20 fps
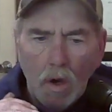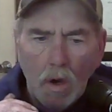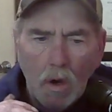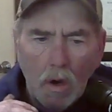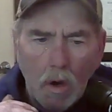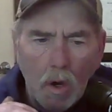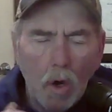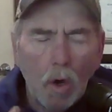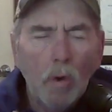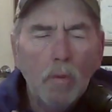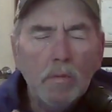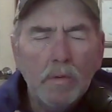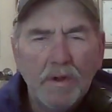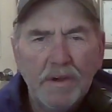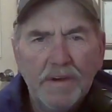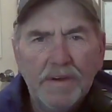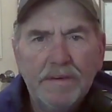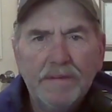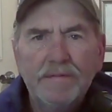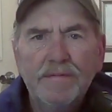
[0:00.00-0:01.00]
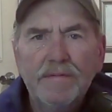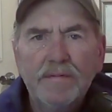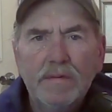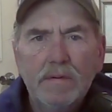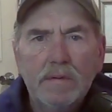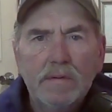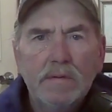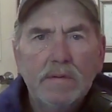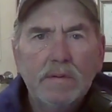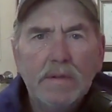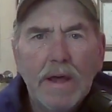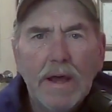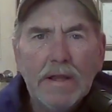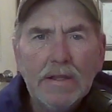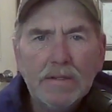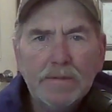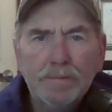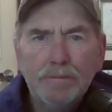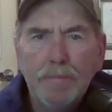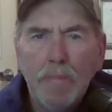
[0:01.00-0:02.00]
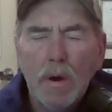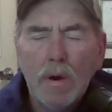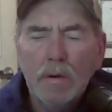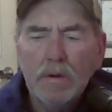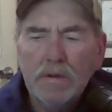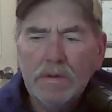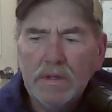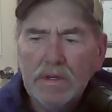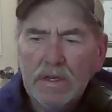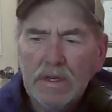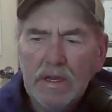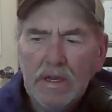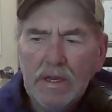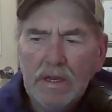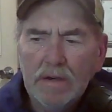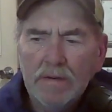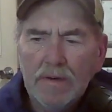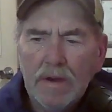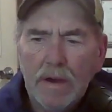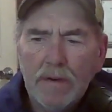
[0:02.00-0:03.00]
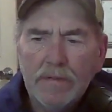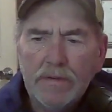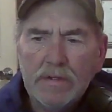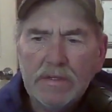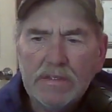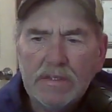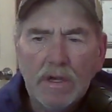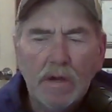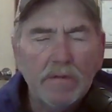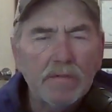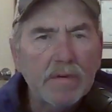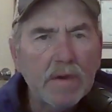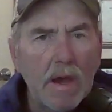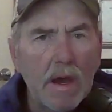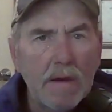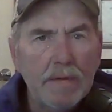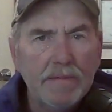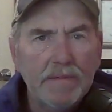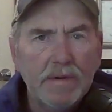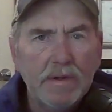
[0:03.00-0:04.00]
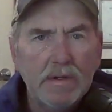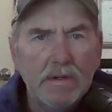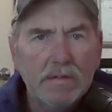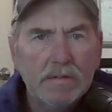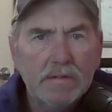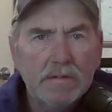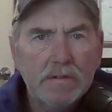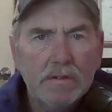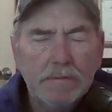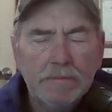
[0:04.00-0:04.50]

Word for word: home life that's part of the key of having self confidence.